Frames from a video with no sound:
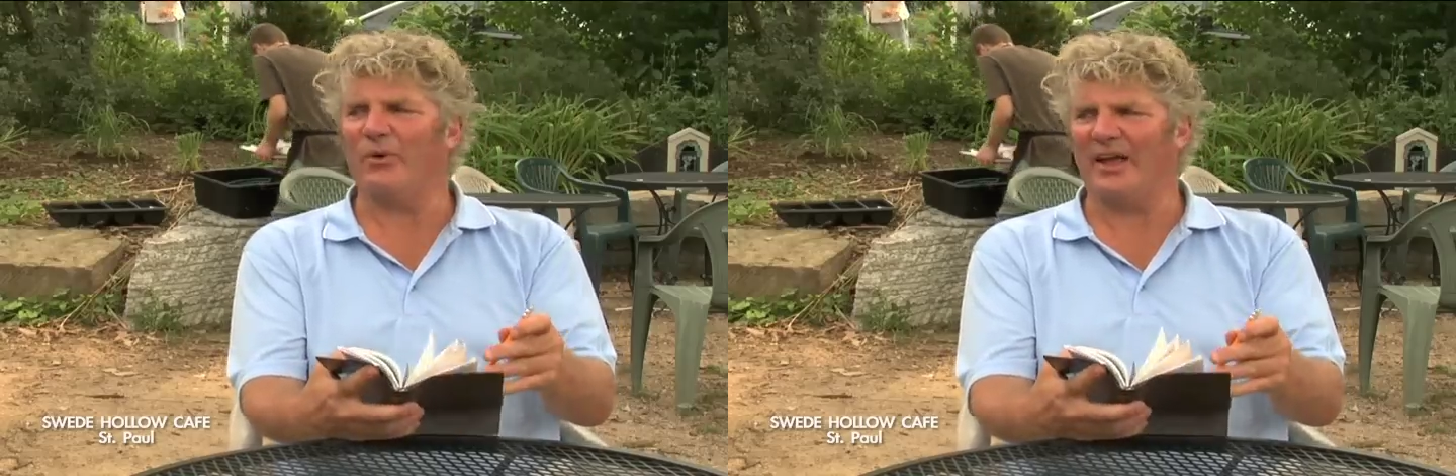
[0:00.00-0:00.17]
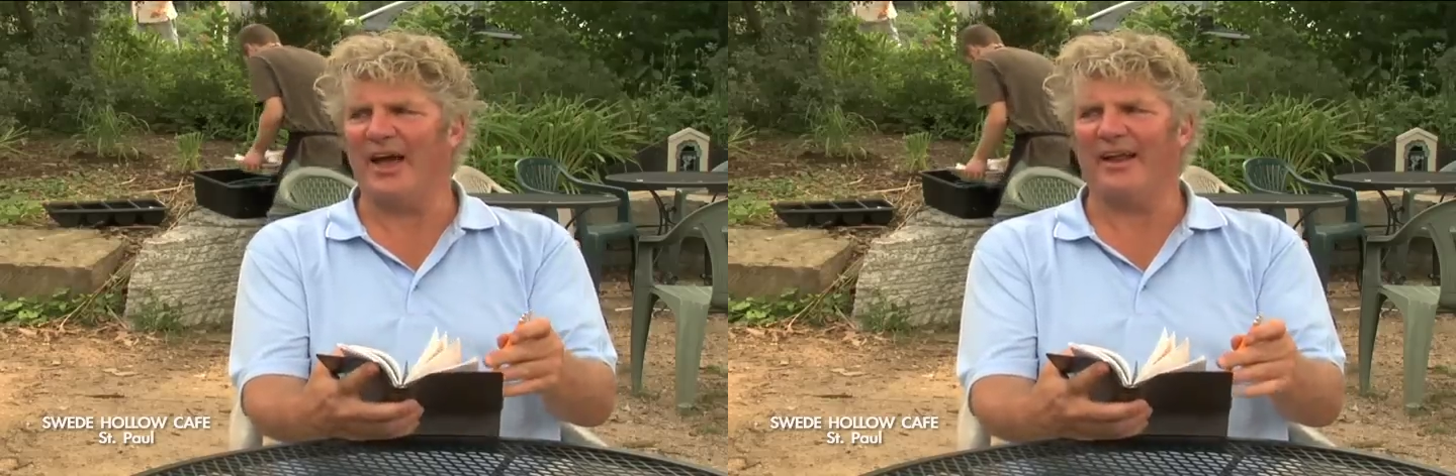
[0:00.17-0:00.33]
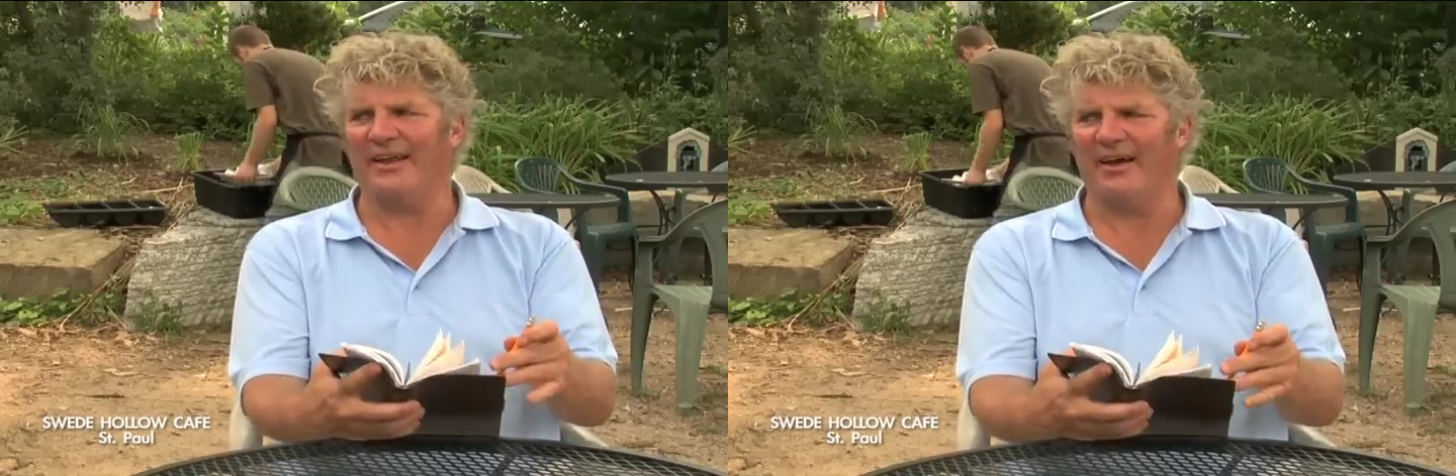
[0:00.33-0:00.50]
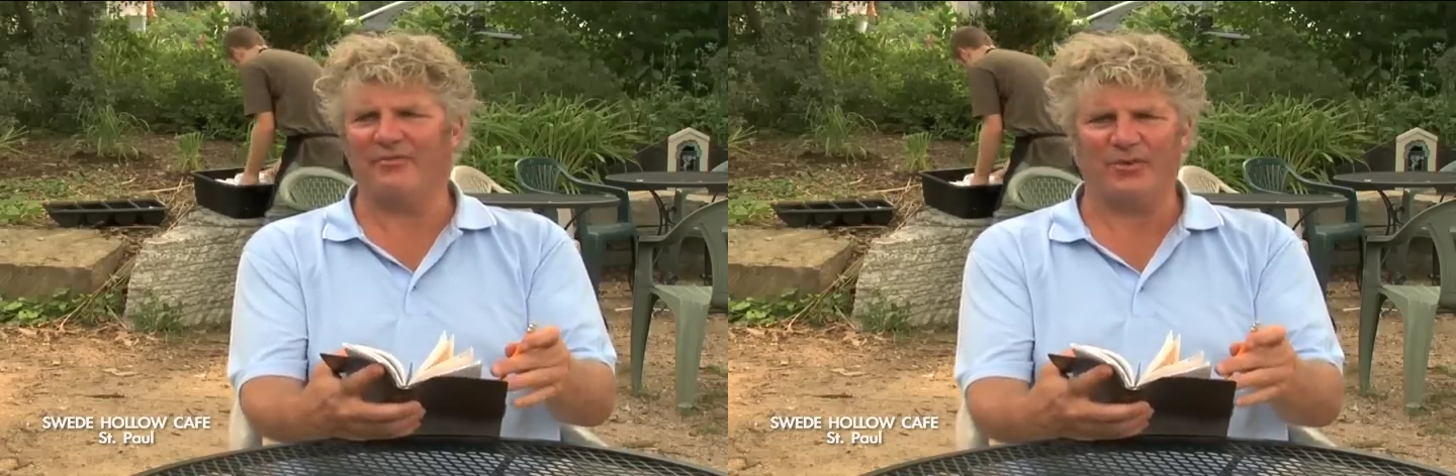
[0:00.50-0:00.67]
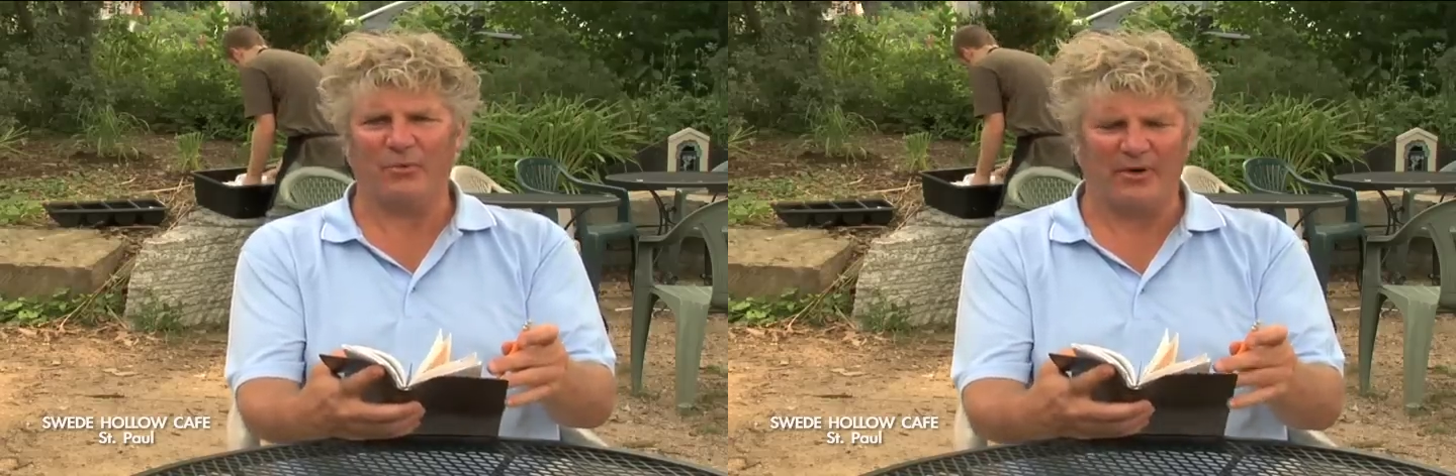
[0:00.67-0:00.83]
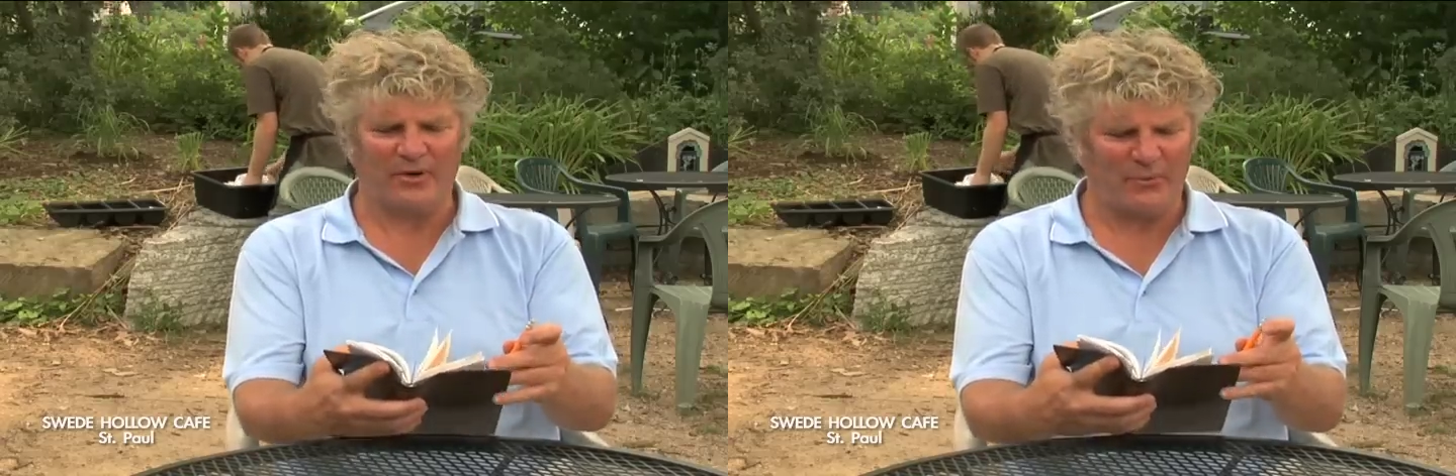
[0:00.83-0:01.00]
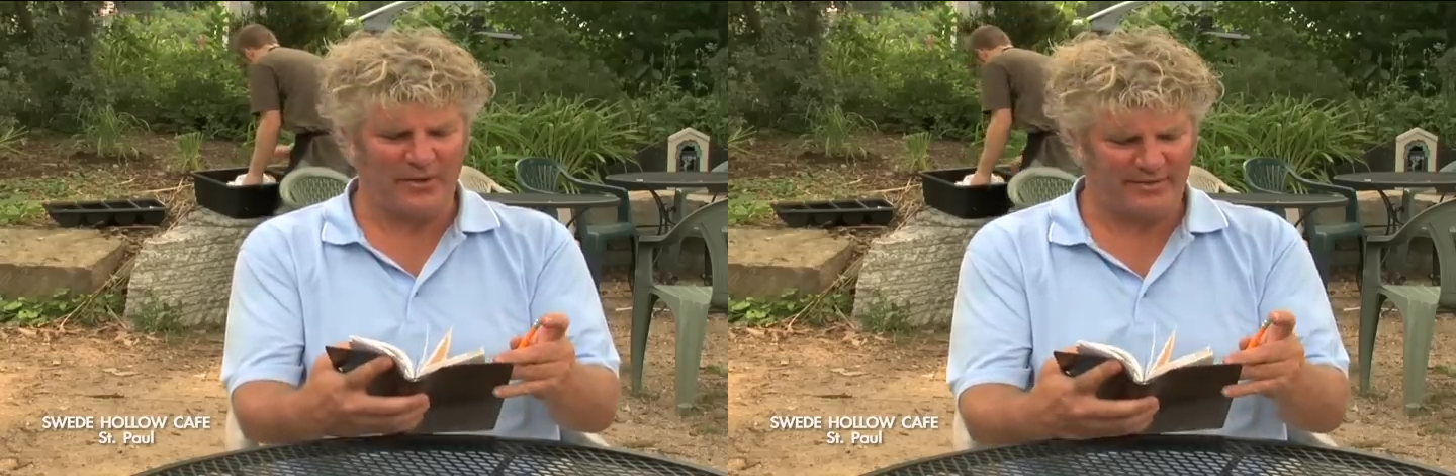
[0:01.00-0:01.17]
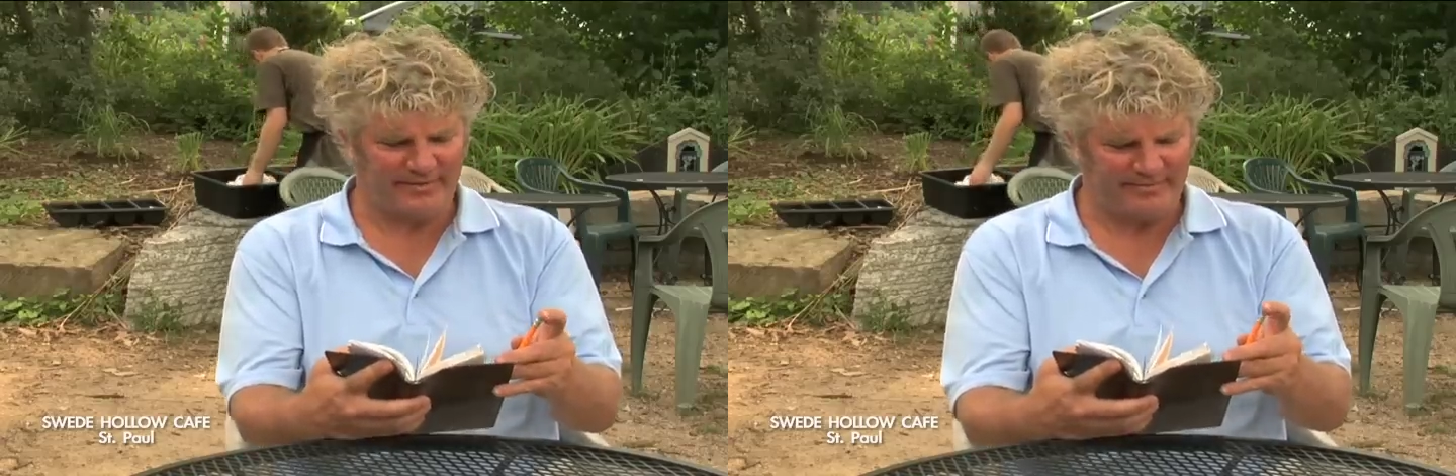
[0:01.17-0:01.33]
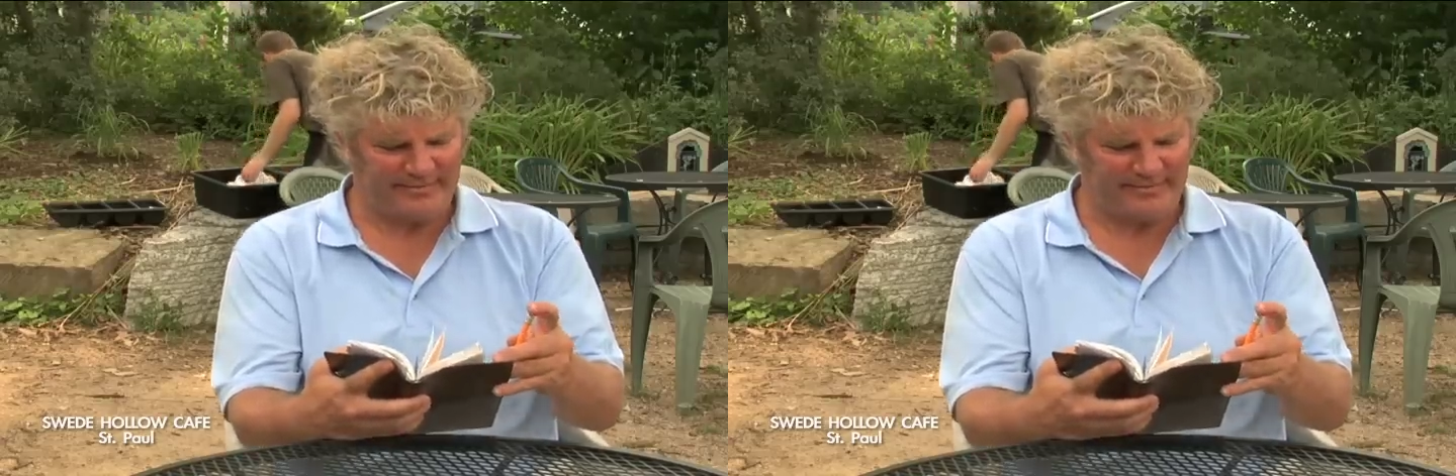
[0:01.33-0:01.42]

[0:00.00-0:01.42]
we got enough to work with.